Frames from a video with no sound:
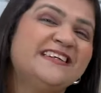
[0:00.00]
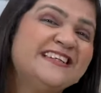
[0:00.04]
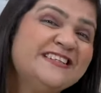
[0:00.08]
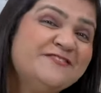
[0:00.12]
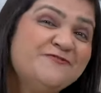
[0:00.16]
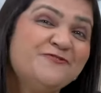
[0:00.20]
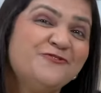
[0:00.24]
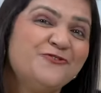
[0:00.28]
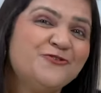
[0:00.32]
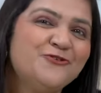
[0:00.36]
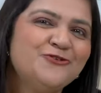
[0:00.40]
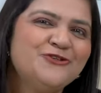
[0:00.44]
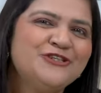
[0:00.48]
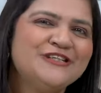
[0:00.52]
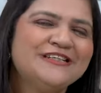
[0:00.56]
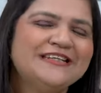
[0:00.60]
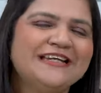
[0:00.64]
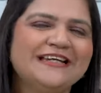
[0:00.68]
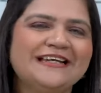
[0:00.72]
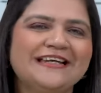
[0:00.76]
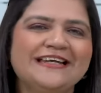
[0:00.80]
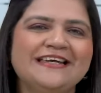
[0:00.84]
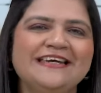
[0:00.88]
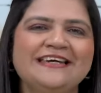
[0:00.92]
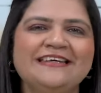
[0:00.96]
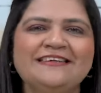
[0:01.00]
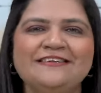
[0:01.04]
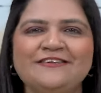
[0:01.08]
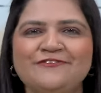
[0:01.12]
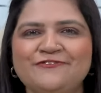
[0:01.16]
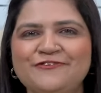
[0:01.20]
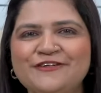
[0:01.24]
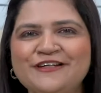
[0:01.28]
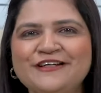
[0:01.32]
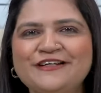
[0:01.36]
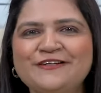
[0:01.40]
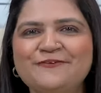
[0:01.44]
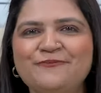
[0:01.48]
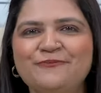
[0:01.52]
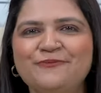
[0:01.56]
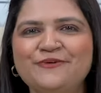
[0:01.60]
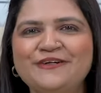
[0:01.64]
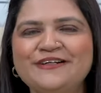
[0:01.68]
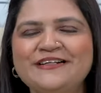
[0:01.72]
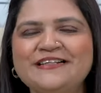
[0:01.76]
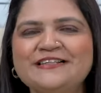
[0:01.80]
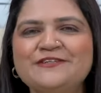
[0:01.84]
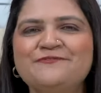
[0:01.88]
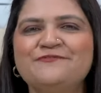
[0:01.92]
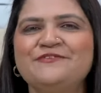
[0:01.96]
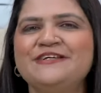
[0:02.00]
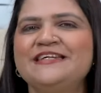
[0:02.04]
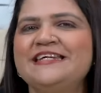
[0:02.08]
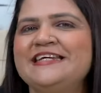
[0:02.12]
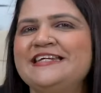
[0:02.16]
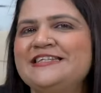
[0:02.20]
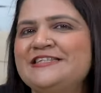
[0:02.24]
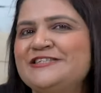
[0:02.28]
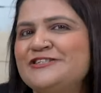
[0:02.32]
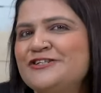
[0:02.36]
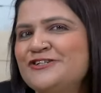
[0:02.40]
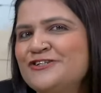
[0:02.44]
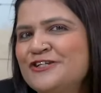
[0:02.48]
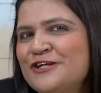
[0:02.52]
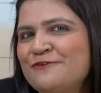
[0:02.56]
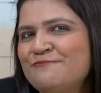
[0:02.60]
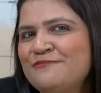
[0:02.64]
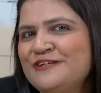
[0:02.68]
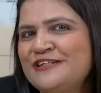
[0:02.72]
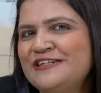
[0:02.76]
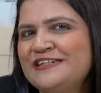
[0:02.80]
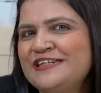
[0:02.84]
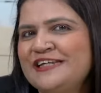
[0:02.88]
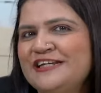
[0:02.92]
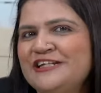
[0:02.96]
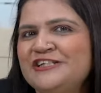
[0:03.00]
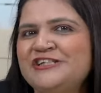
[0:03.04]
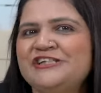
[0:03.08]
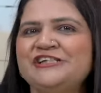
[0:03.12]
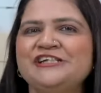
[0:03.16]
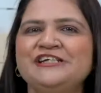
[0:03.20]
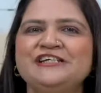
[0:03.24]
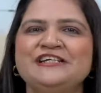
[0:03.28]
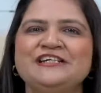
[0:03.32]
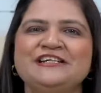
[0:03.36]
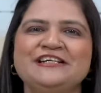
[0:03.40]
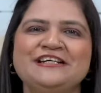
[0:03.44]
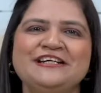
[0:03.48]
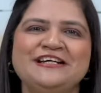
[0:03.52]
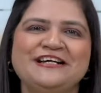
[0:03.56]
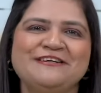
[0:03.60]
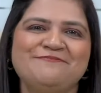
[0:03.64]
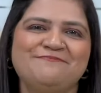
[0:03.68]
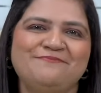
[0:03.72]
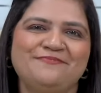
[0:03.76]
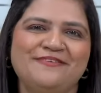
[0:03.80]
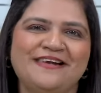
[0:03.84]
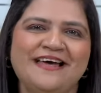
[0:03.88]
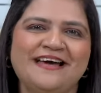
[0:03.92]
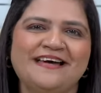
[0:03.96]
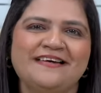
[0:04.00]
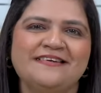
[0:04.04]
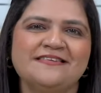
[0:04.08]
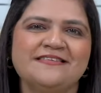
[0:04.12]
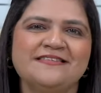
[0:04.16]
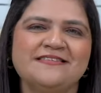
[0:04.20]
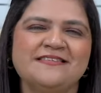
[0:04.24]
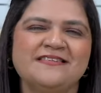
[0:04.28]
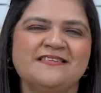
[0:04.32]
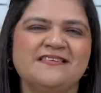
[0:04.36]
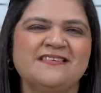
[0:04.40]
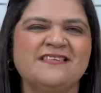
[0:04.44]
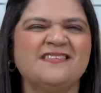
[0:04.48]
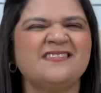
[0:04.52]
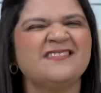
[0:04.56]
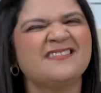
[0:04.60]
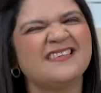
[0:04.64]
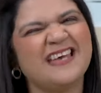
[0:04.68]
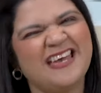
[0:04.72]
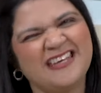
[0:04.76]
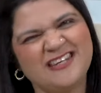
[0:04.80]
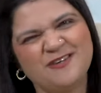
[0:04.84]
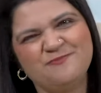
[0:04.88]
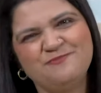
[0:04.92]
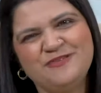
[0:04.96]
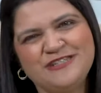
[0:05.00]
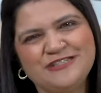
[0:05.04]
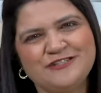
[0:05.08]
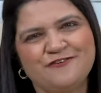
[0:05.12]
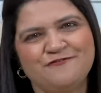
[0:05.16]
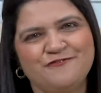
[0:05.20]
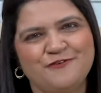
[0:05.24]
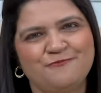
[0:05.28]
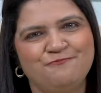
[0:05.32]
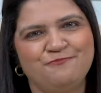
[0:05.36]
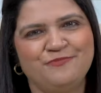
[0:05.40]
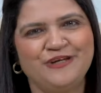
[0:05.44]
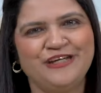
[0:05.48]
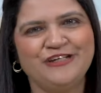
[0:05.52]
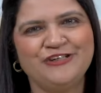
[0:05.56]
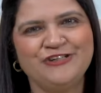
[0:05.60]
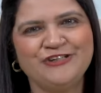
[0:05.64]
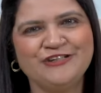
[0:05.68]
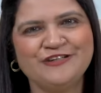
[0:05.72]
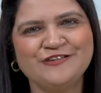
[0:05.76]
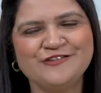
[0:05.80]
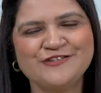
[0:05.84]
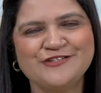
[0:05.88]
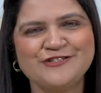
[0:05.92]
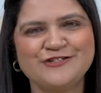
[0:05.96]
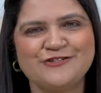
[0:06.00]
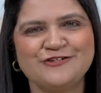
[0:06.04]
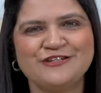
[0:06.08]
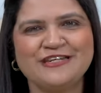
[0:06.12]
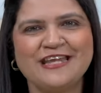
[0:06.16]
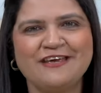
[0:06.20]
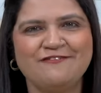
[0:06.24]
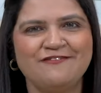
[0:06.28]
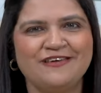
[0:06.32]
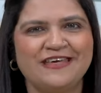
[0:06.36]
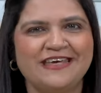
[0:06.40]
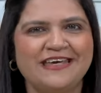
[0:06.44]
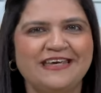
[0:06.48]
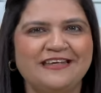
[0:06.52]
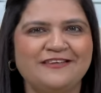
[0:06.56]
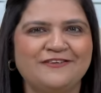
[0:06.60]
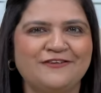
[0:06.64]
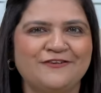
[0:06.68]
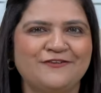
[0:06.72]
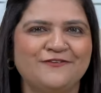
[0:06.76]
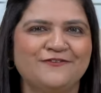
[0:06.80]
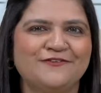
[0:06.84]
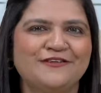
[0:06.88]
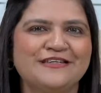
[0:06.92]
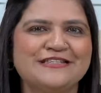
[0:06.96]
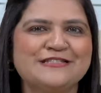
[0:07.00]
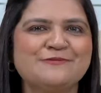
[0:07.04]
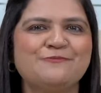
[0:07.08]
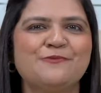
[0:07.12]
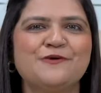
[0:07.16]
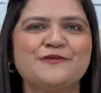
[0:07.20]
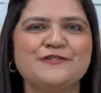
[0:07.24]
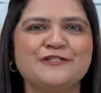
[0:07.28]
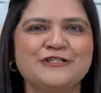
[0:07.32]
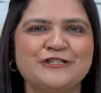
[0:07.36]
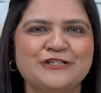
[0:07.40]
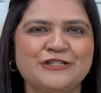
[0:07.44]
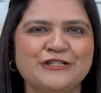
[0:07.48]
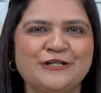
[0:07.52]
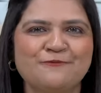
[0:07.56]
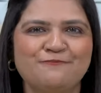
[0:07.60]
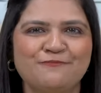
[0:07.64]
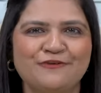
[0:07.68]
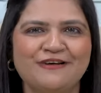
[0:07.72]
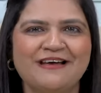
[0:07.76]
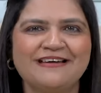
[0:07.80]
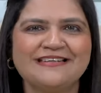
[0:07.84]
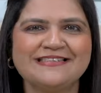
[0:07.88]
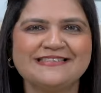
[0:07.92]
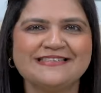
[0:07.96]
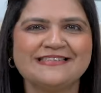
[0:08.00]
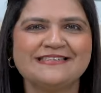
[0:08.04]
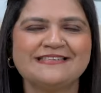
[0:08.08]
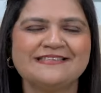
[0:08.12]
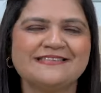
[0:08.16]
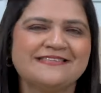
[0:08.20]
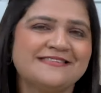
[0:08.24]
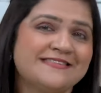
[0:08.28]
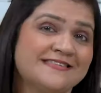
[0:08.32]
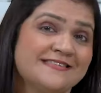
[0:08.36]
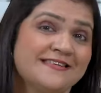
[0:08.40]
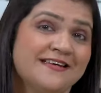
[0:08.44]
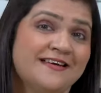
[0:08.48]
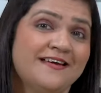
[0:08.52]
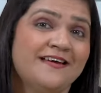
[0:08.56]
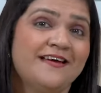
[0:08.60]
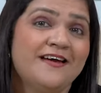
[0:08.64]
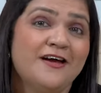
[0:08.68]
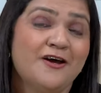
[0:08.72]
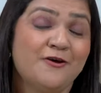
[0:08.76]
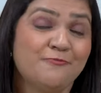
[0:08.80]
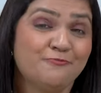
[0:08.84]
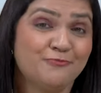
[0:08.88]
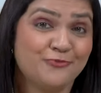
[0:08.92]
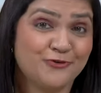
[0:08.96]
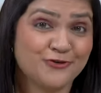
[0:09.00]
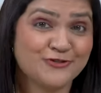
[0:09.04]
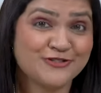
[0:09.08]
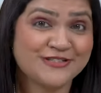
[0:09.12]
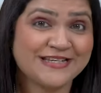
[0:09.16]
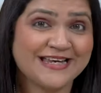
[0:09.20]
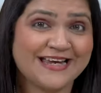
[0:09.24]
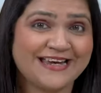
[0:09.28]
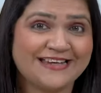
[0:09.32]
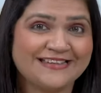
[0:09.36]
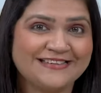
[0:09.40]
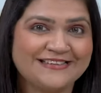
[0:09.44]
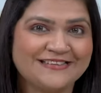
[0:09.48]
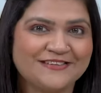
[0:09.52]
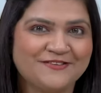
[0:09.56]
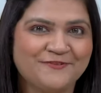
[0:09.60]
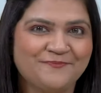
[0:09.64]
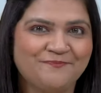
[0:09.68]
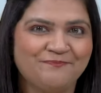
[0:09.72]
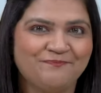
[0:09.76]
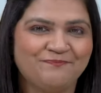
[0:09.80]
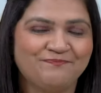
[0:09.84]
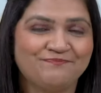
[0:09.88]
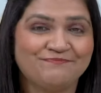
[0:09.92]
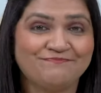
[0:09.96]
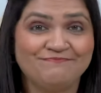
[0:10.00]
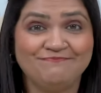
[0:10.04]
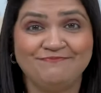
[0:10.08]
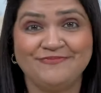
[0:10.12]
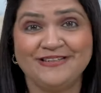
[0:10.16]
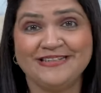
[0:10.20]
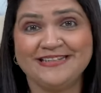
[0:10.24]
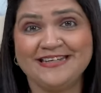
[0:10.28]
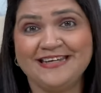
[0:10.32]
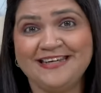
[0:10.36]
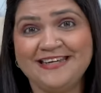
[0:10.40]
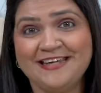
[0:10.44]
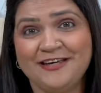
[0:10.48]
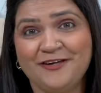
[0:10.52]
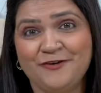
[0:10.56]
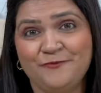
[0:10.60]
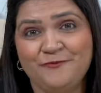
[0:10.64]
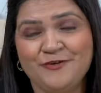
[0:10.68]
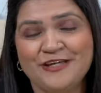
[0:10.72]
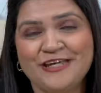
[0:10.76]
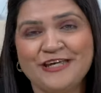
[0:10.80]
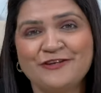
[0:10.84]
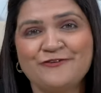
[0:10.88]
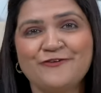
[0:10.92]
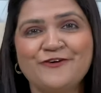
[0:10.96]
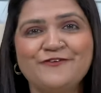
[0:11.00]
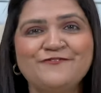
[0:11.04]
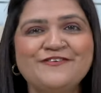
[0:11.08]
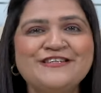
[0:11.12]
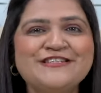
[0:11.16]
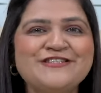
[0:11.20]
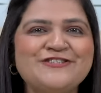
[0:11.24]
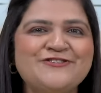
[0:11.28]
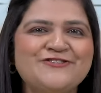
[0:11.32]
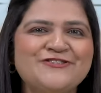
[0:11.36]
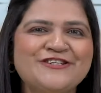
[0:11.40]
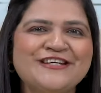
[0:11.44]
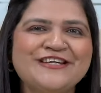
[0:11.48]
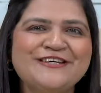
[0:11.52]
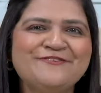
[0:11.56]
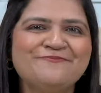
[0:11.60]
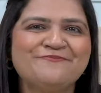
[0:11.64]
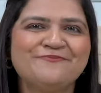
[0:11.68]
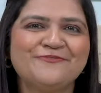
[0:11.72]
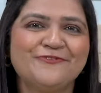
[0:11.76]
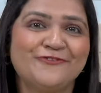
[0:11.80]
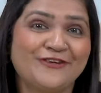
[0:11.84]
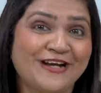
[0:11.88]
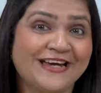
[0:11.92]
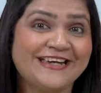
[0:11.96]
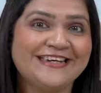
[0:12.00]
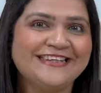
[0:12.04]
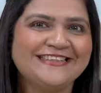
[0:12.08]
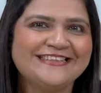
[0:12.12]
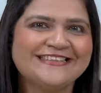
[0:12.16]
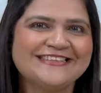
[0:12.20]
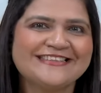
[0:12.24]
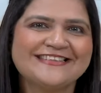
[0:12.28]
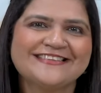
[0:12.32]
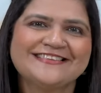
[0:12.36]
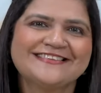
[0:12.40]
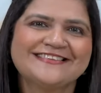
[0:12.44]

unfortunately, in the real world, we need documentation, compliances, and a bit of a patience to navigate through the sponsorship license process. But hey, we can always dream, right?